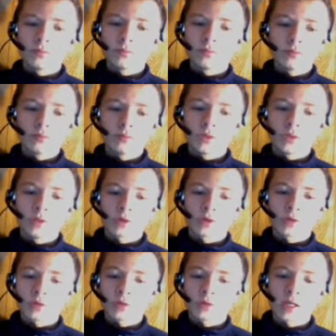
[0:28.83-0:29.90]

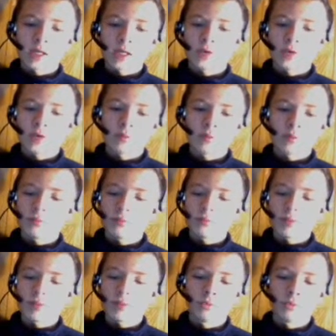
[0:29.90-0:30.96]
can carry maybe
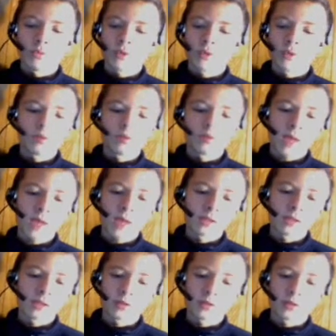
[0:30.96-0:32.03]
one or two
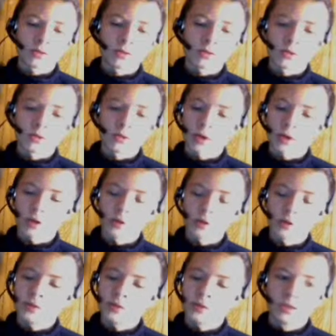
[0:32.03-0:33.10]
passengers who are
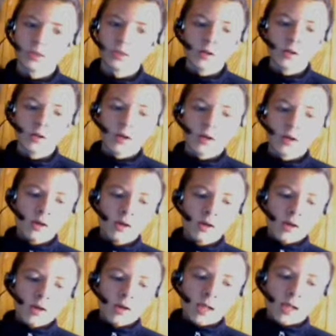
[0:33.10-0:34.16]
gunners
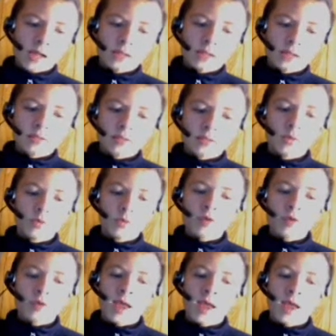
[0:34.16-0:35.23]
and just more of a
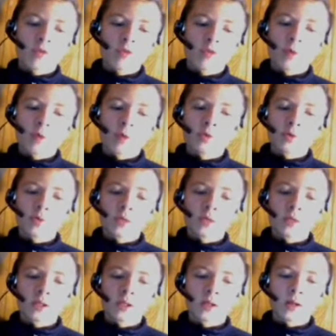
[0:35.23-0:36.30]
halfway between
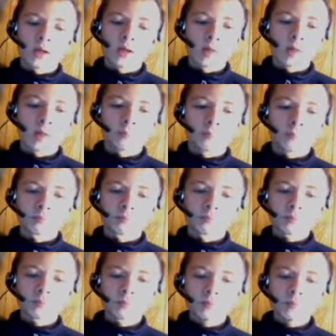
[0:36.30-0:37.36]
the
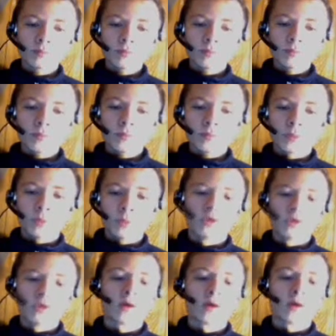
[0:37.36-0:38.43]

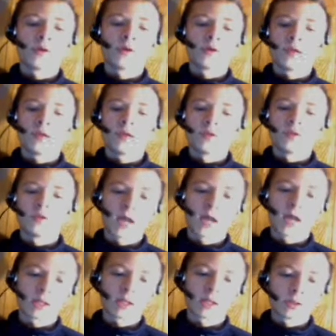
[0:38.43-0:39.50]
Marauder and the
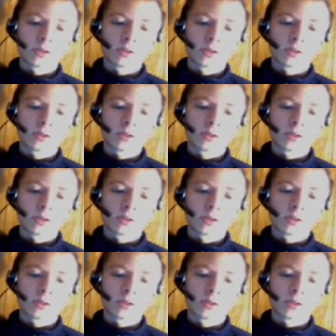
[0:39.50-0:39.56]
Flash.